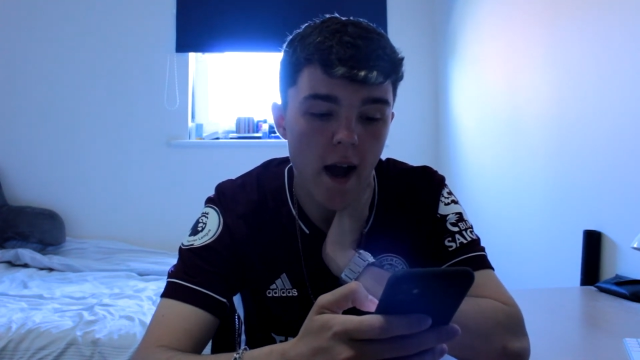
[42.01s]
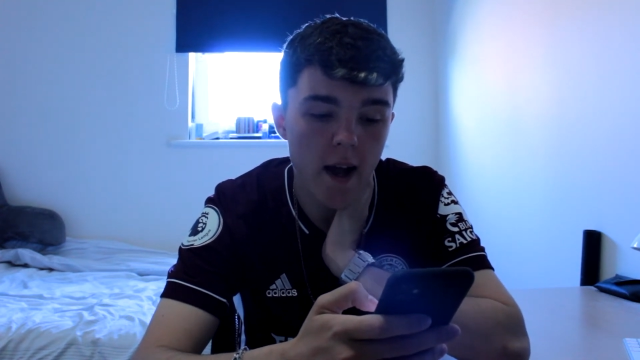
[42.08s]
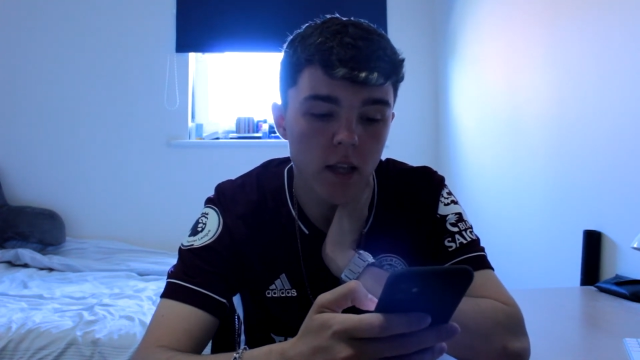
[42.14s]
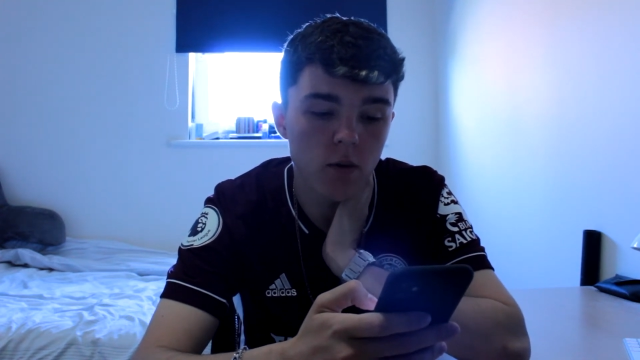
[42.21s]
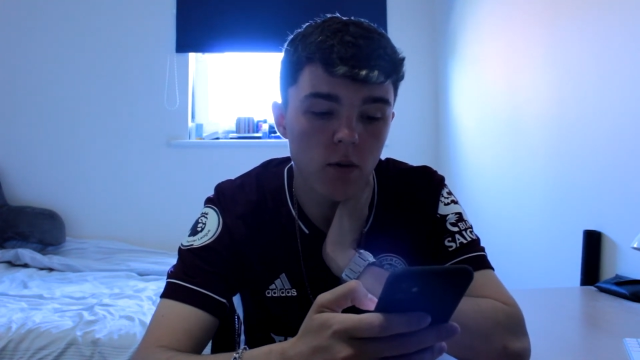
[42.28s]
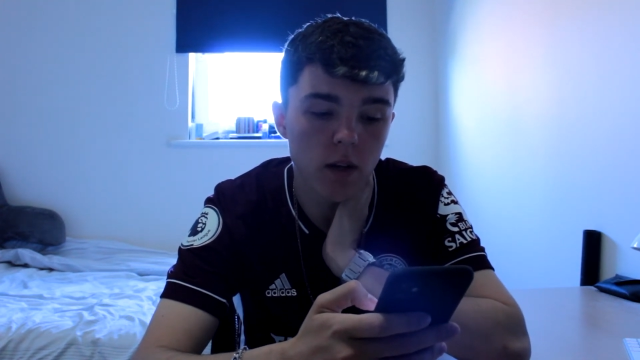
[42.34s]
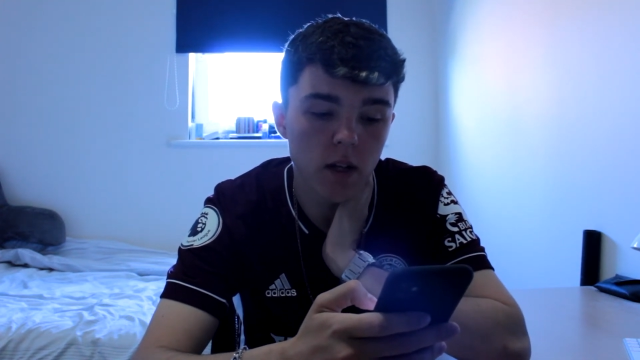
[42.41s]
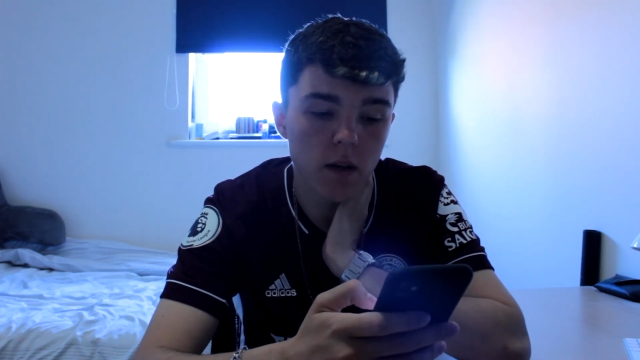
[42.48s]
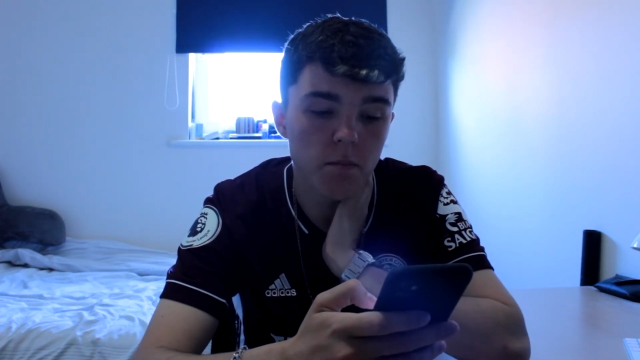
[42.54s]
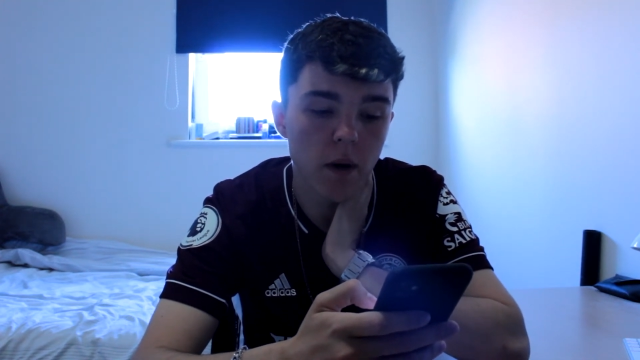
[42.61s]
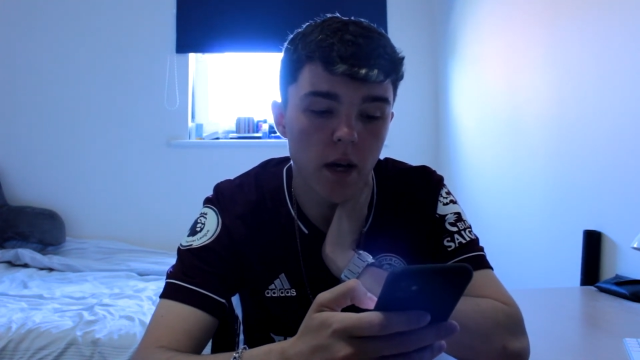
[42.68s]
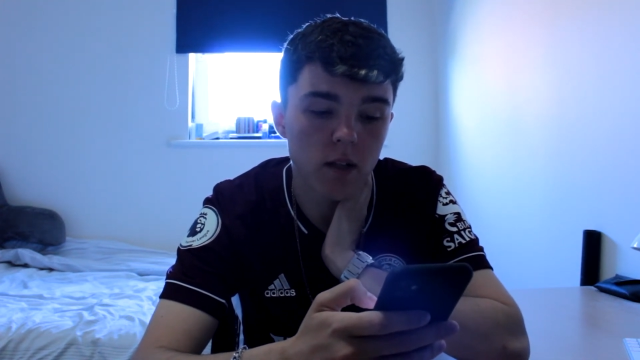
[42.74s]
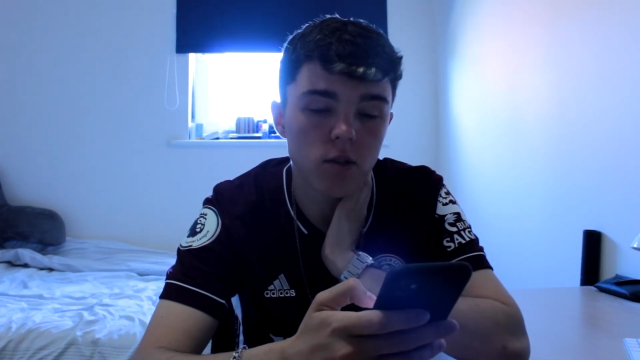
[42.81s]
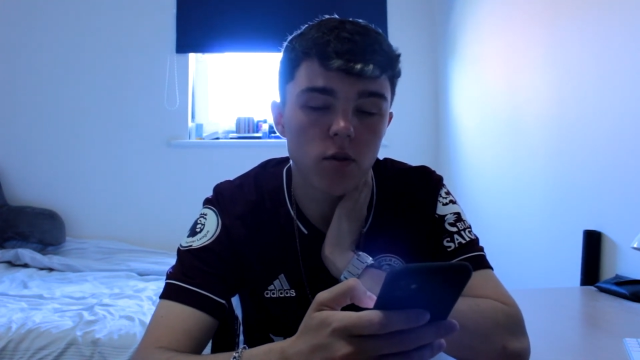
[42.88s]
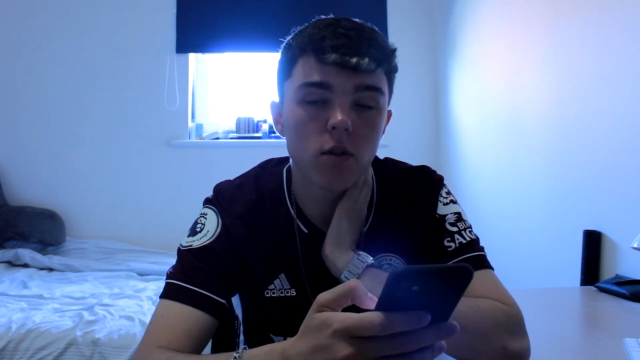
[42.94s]
annually
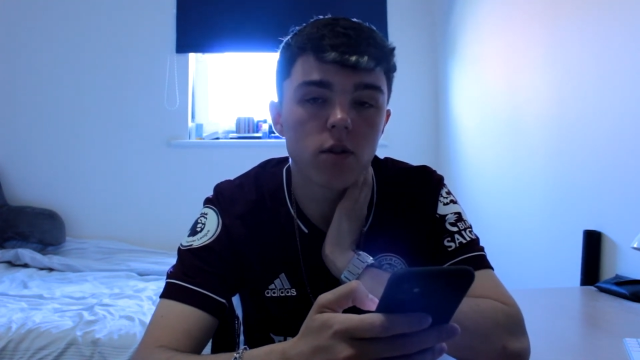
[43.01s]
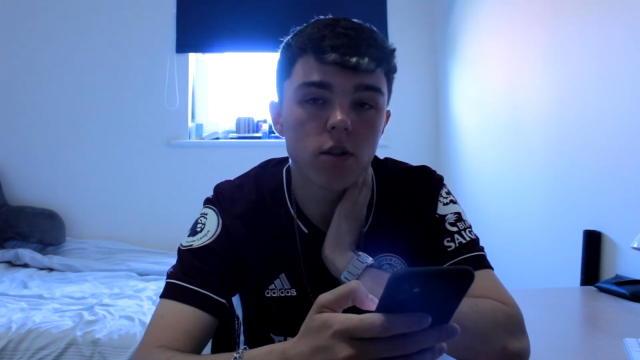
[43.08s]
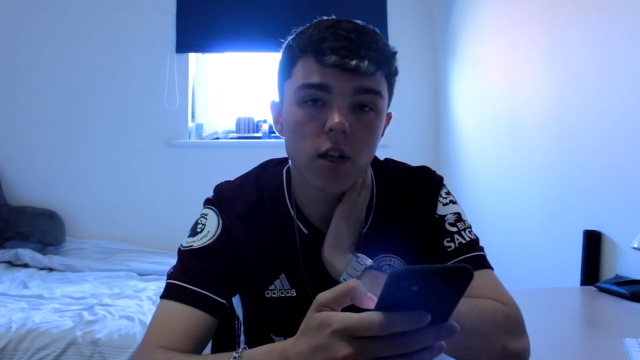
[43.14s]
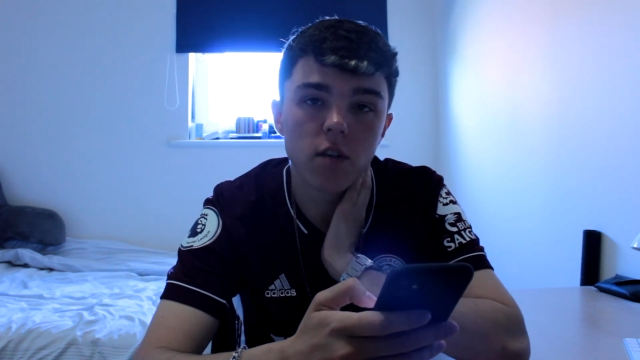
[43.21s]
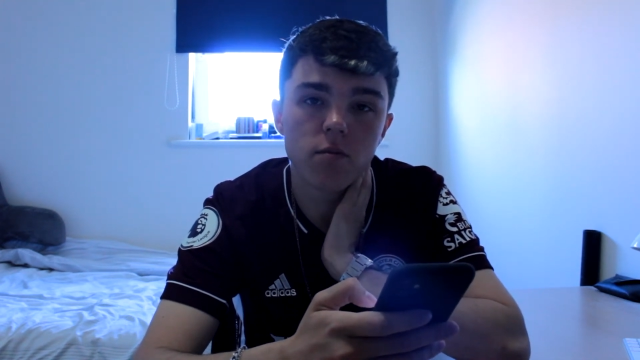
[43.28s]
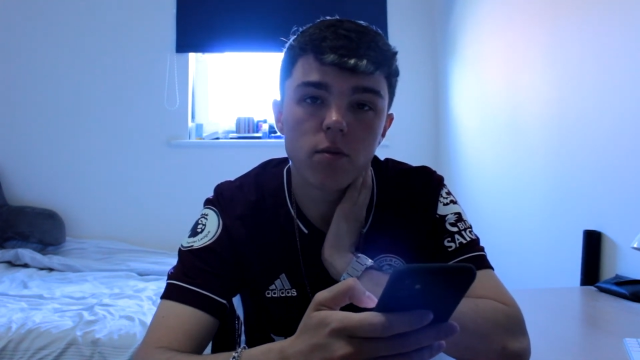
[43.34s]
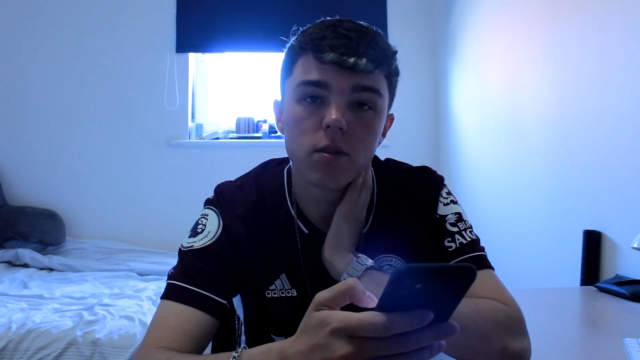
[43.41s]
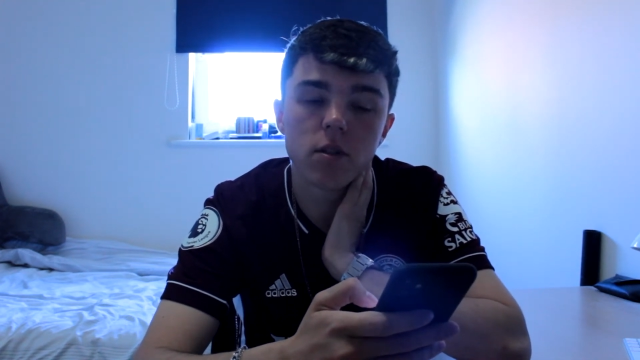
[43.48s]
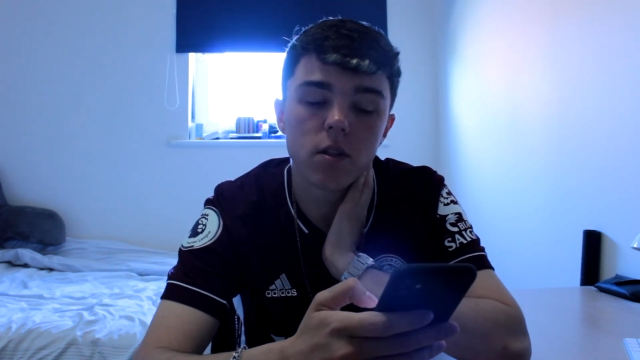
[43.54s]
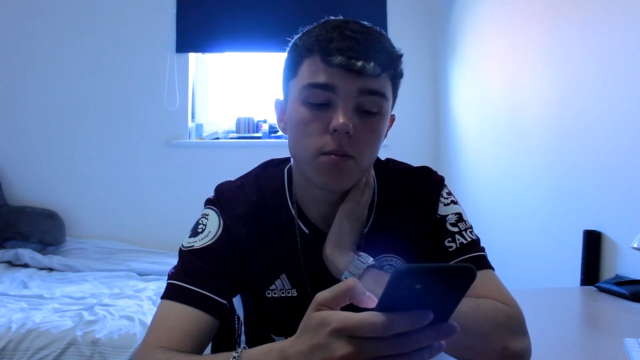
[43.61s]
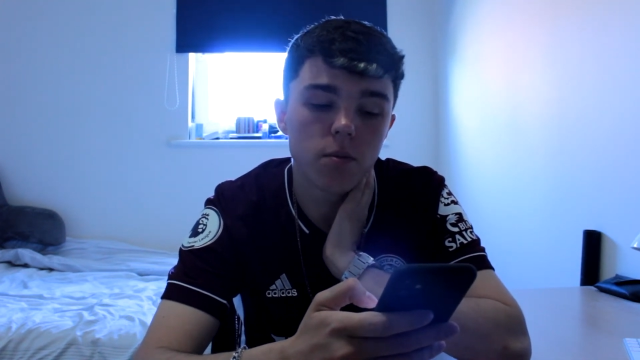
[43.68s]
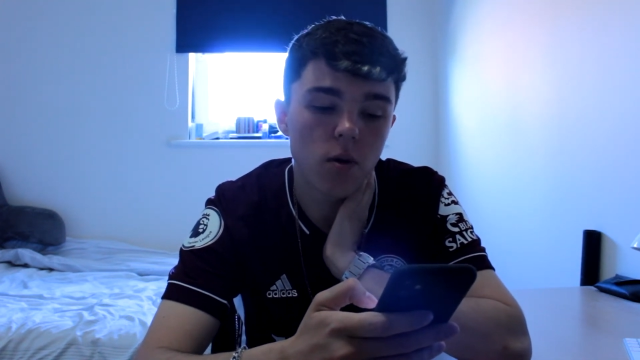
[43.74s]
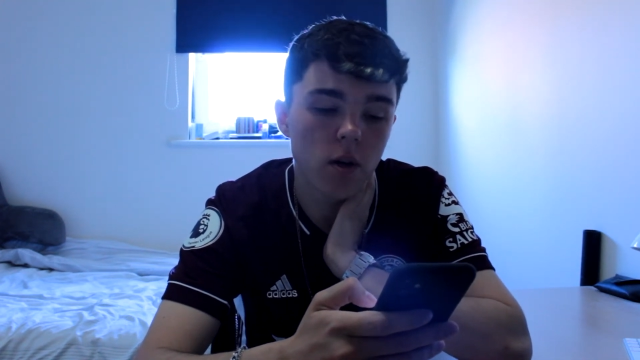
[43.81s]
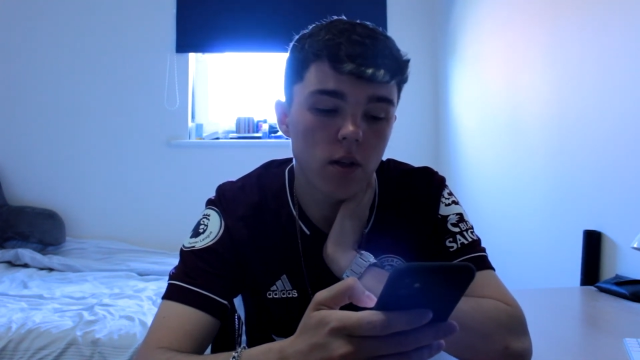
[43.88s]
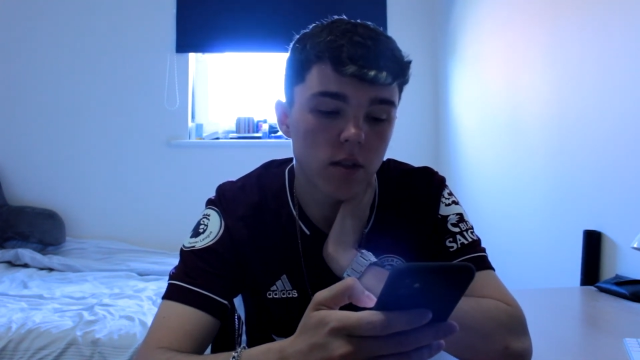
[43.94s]
based on achievements in the
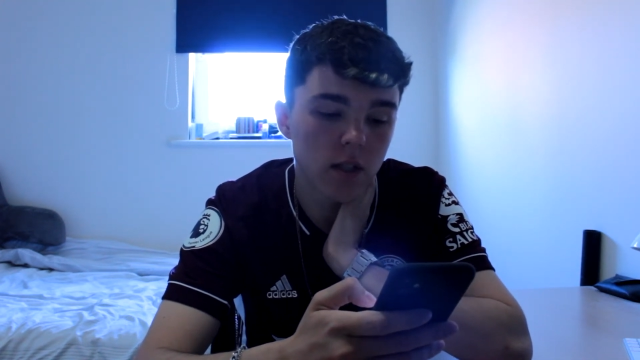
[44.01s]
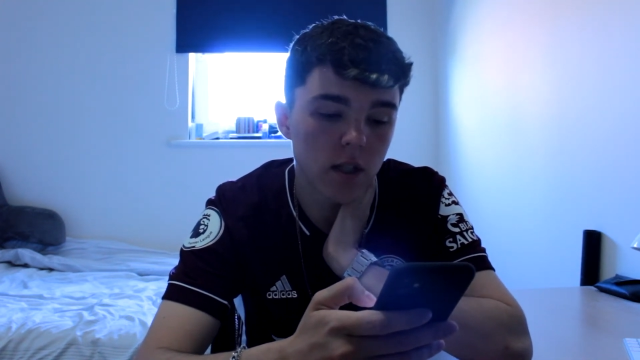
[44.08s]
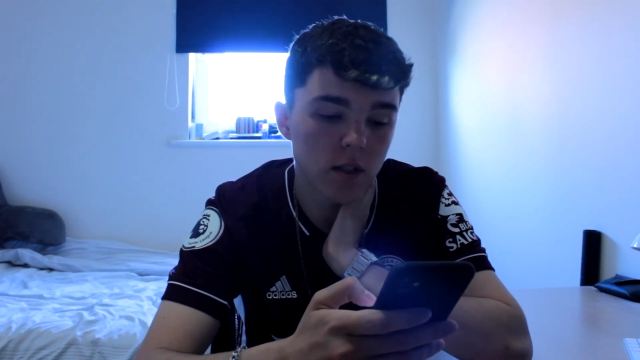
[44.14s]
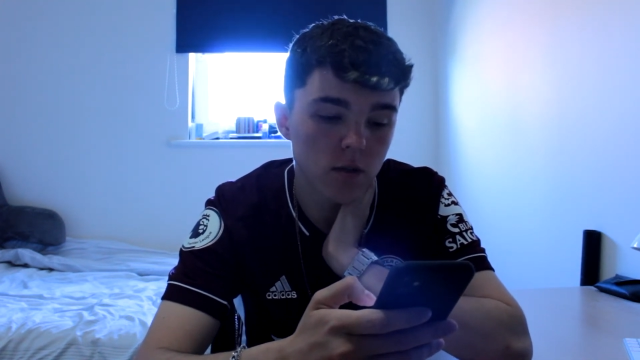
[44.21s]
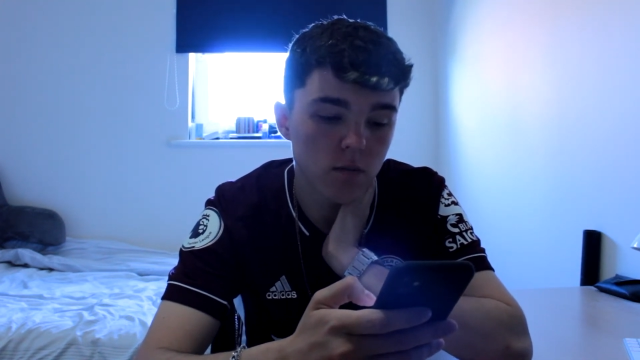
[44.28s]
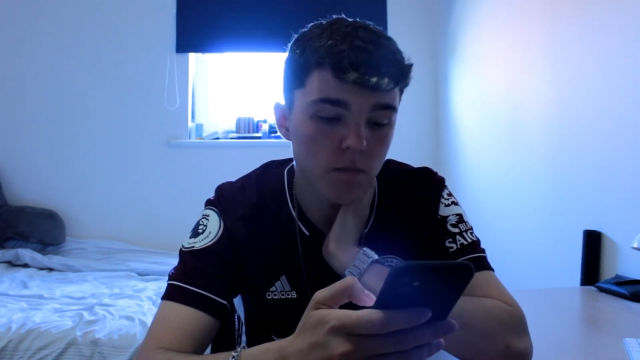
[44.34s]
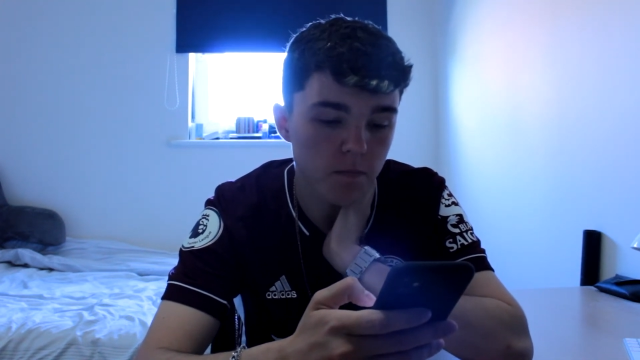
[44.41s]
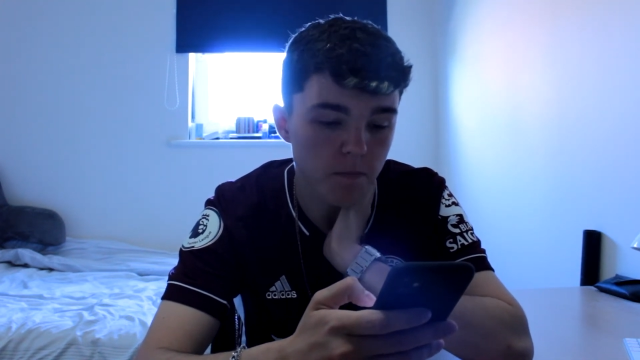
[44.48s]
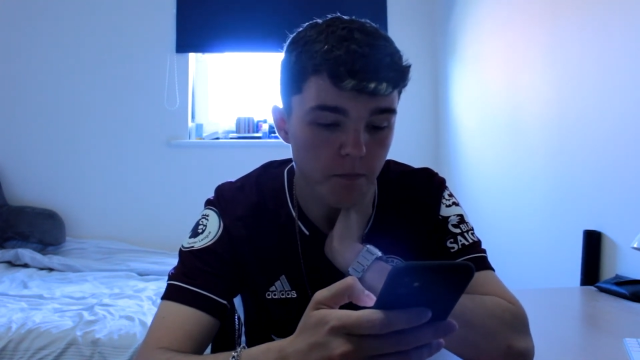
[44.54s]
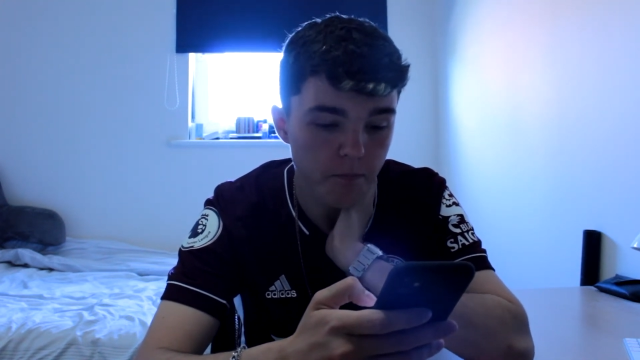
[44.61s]
prior season.